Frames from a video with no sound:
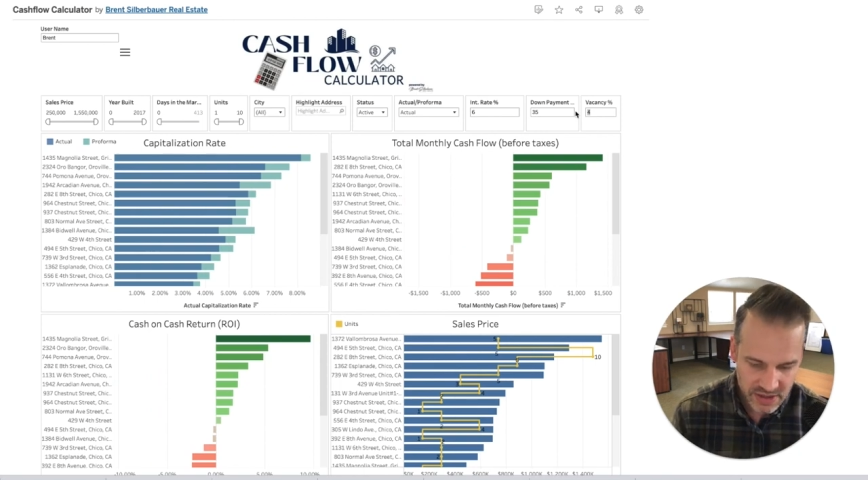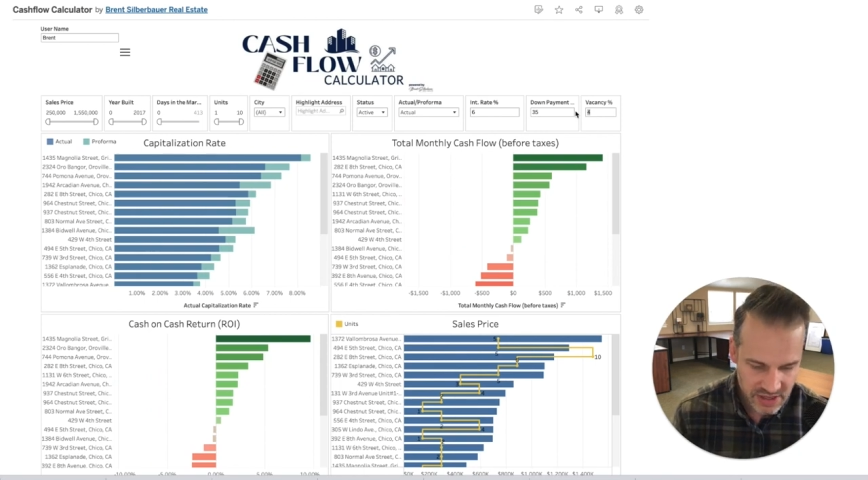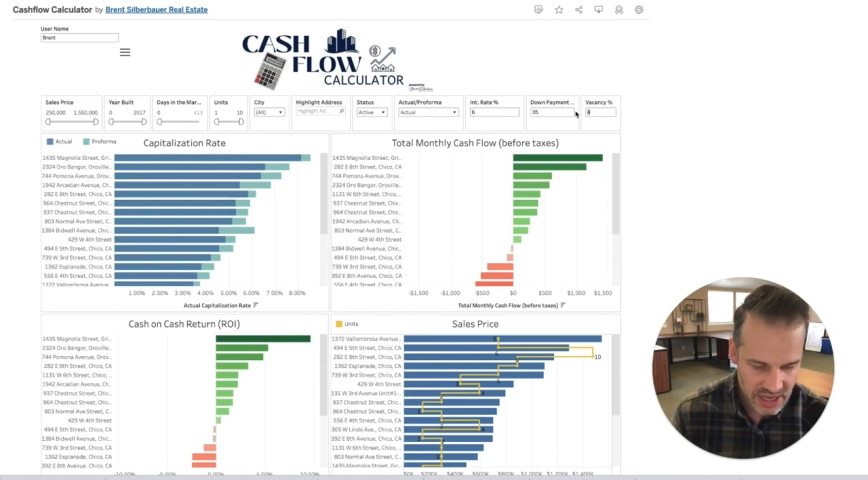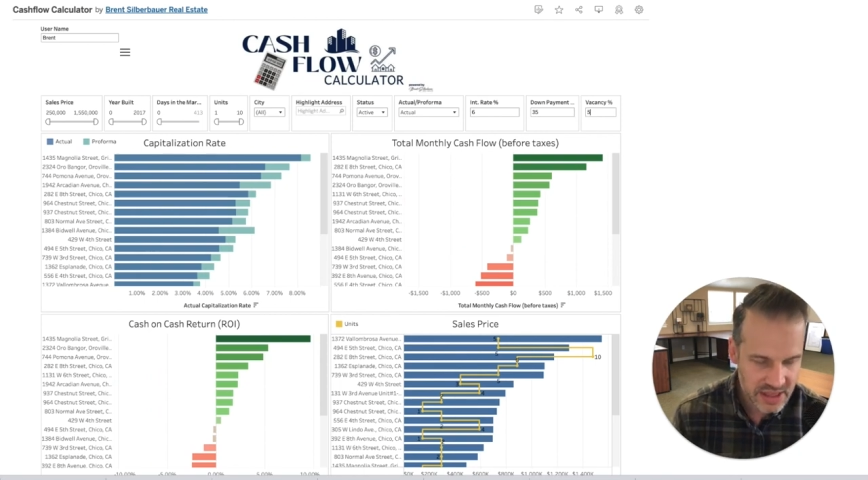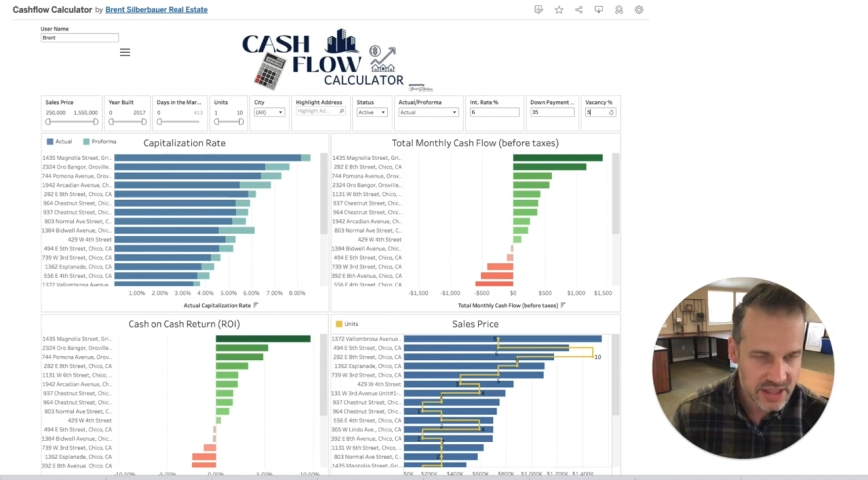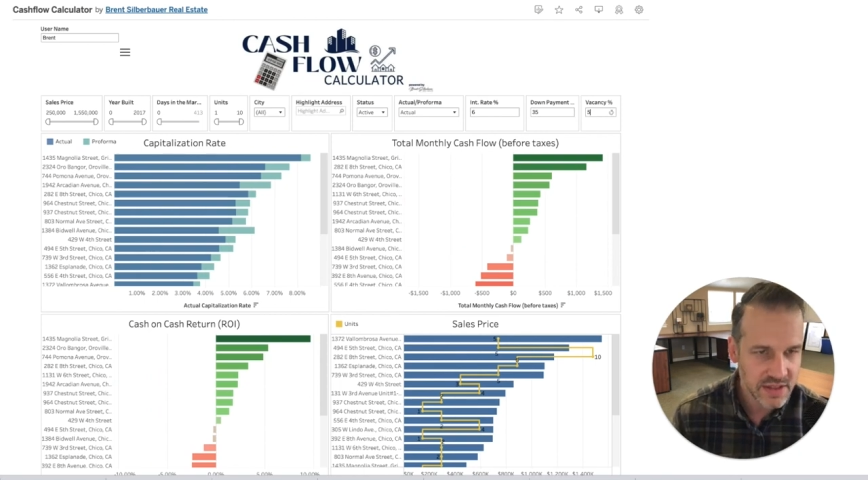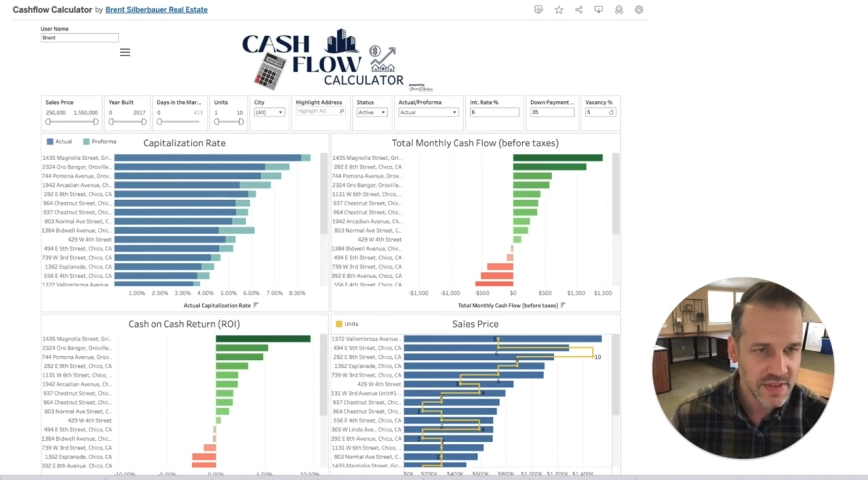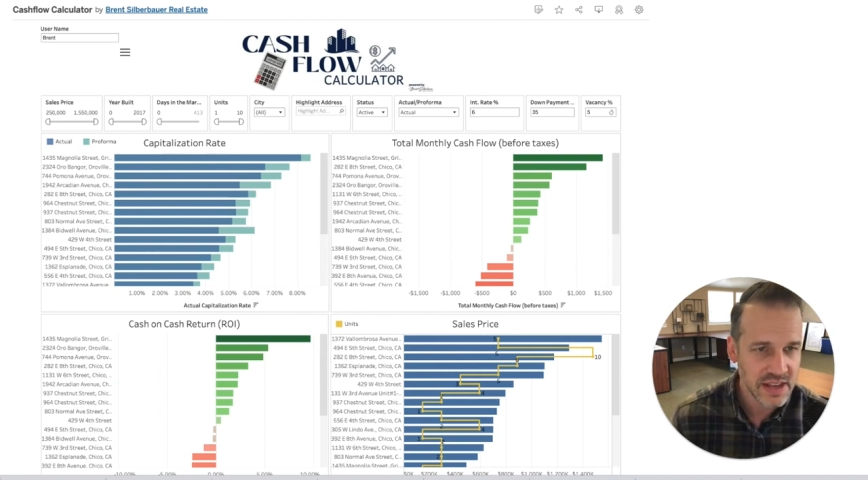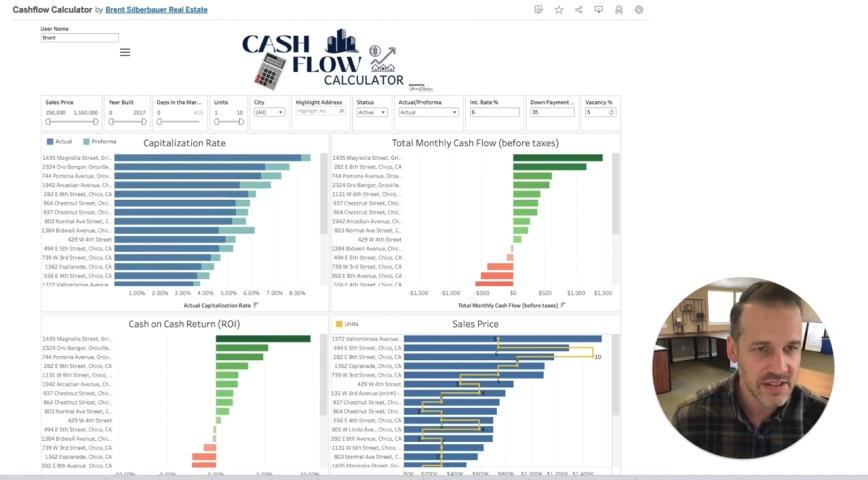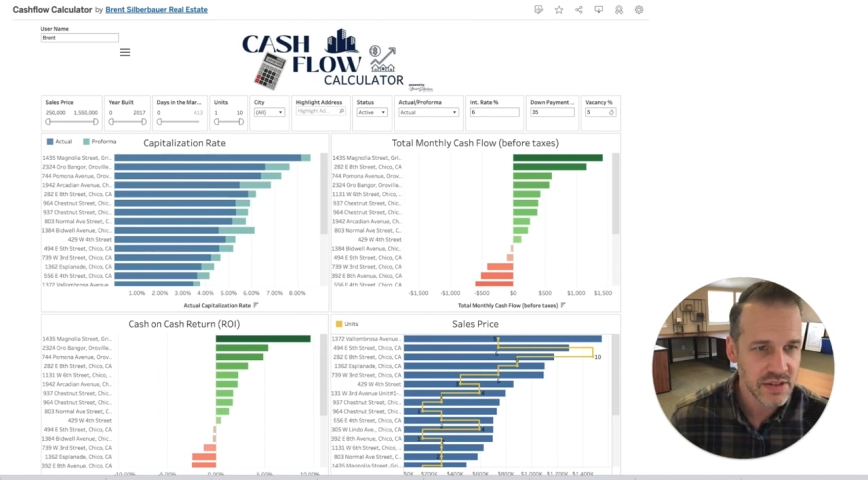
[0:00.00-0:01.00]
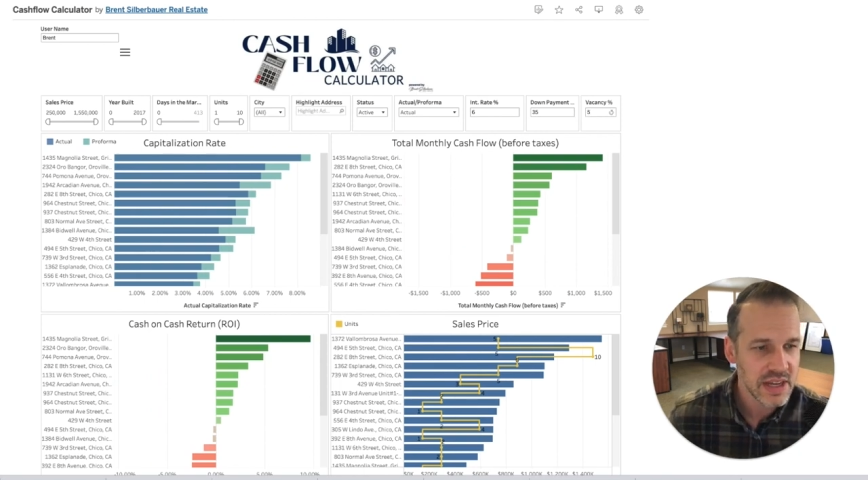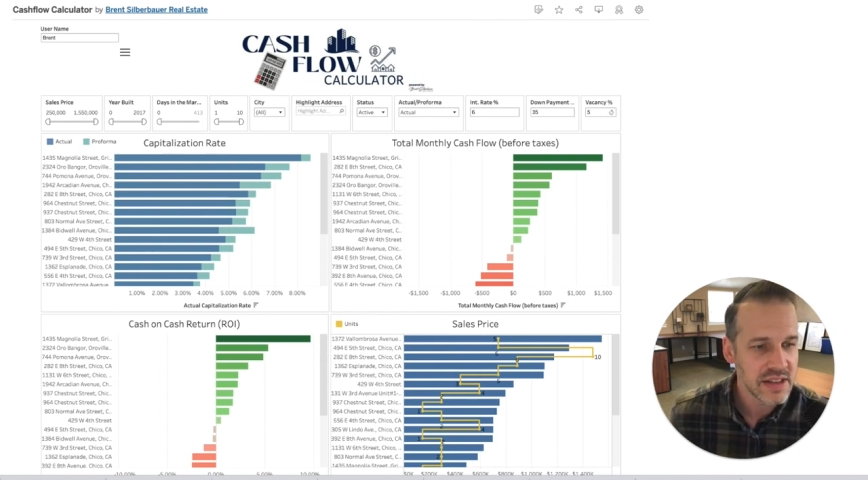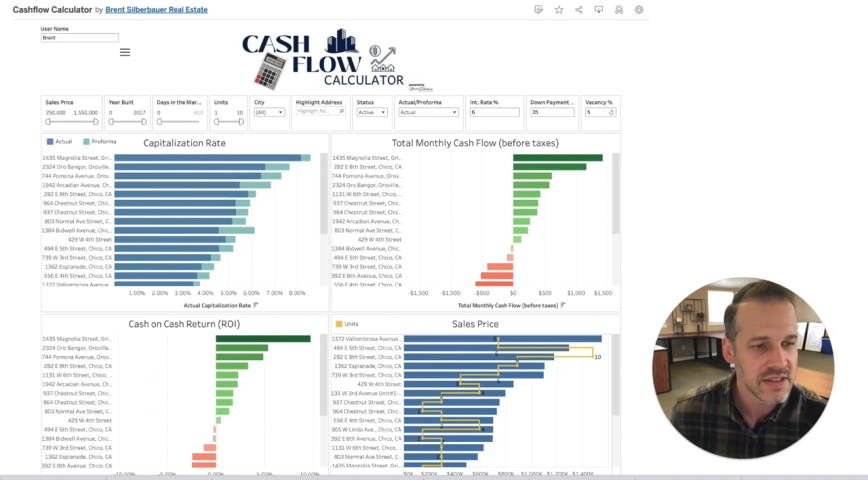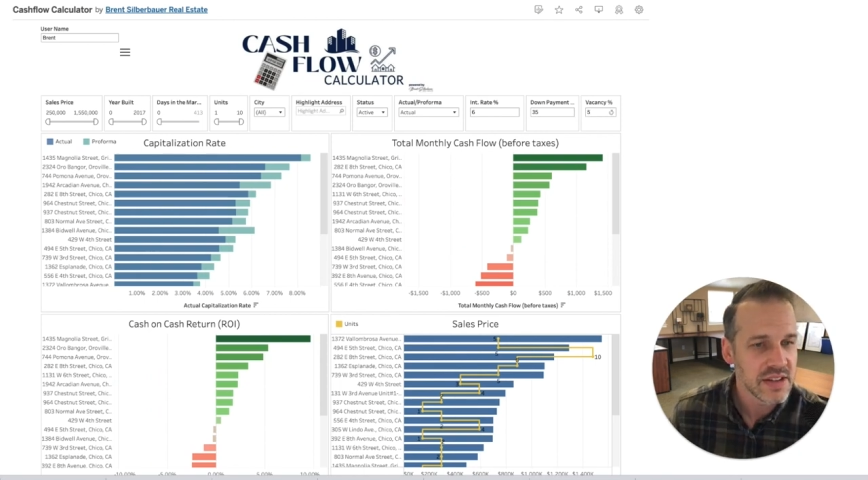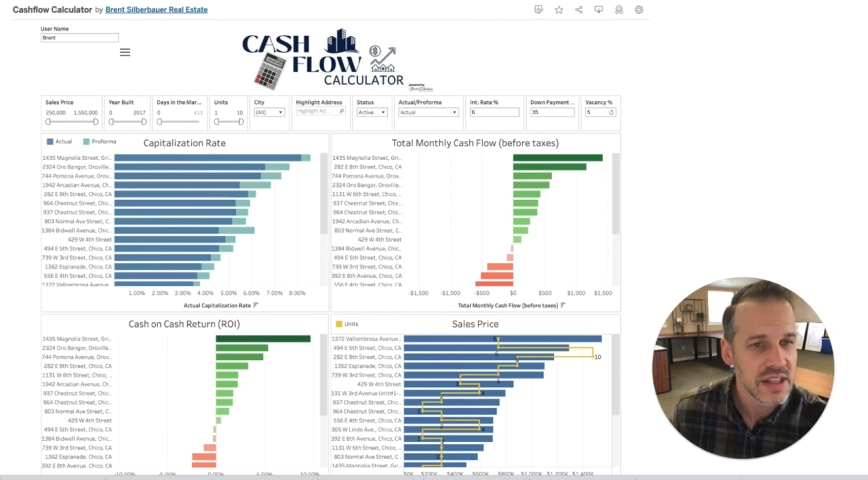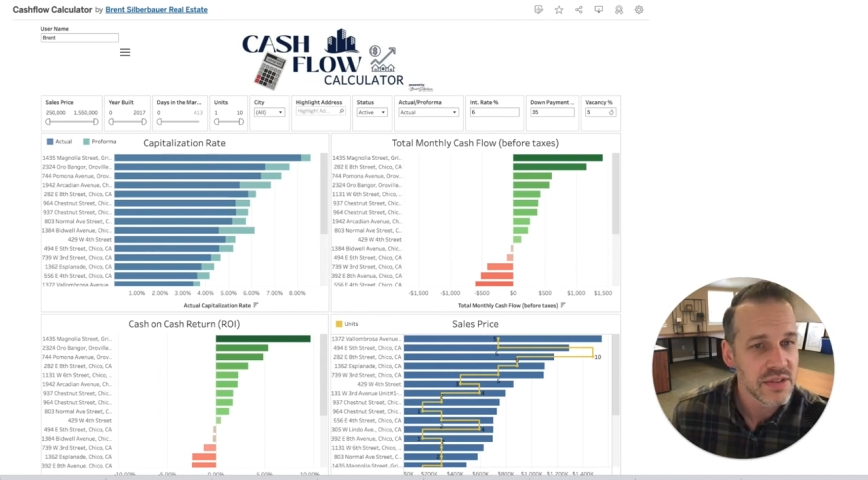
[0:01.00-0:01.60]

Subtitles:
You say I think the vacancy rate in the city